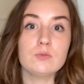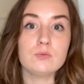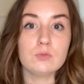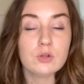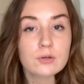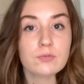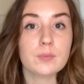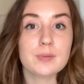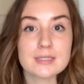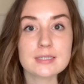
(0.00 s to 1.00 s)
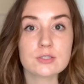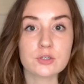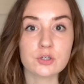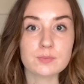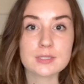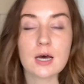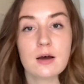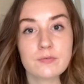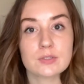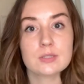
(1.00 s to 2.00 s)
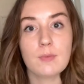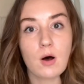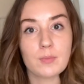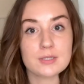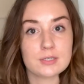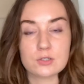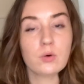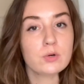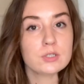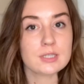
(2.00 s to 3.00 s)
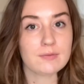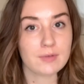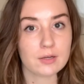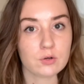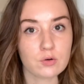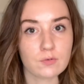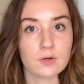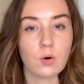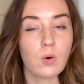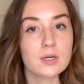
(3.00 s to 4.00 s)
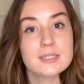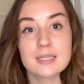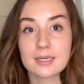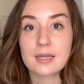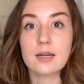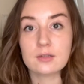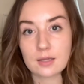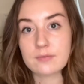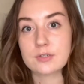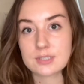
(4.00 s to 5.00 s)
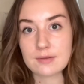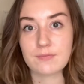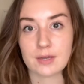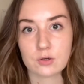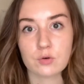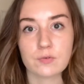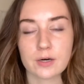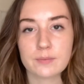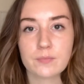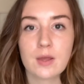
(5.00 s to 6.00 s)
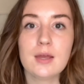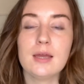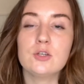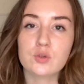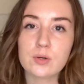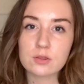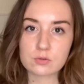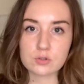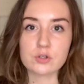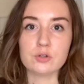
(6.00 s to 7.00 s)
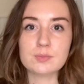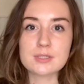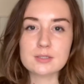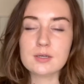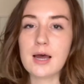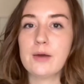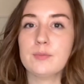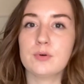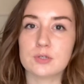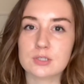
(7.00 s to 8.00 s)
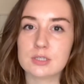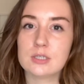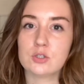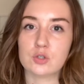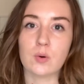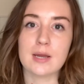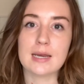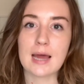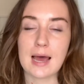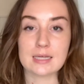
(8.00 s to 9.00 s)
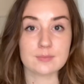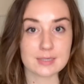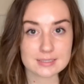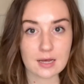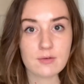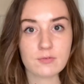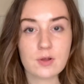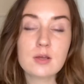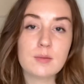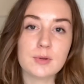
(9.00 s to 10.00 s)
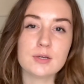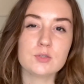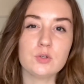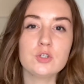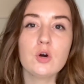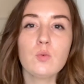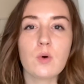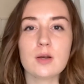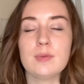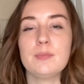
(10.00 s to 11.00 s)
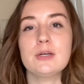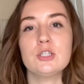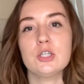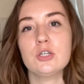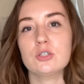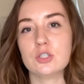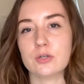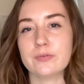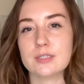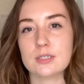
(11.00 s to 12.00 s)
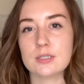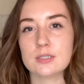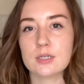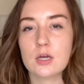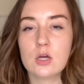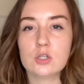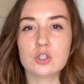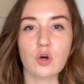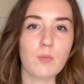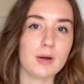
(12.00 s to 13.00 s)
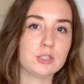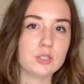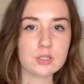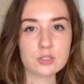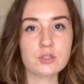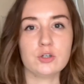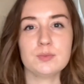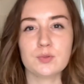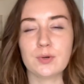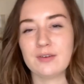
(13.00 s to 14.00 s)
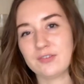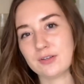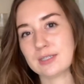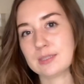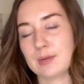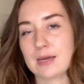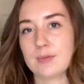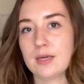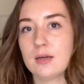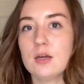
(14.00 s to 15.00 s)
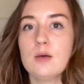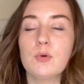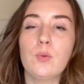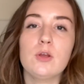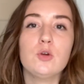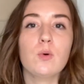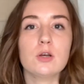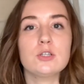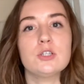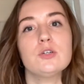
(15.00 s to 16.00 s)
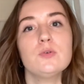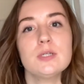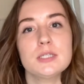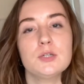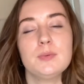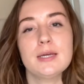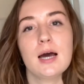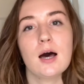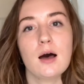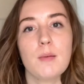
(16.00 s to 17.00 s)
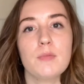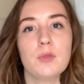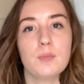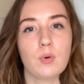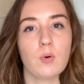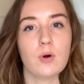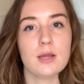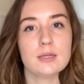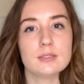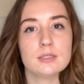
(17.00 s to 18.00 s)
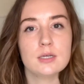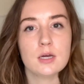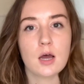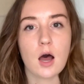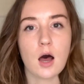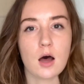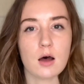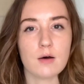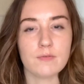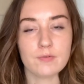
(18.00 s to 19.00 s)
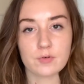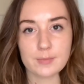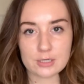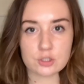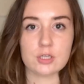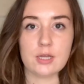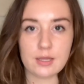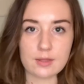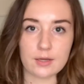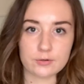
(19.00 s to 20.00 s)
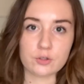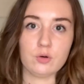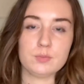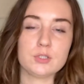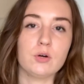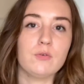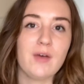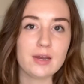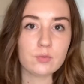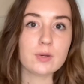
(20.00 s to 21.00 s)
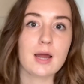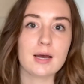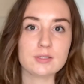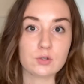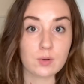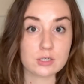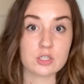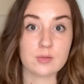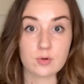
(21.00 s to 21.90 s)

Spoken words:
Look for business groups of small business owners in Vancouver or skincare lovers in Vancouver and join those groups. I would personally join as myself because you don't want to be pitching your services so much in these groups where it feels spammy, but what you want to do is to become the point of information in that group. So if anyone has a question about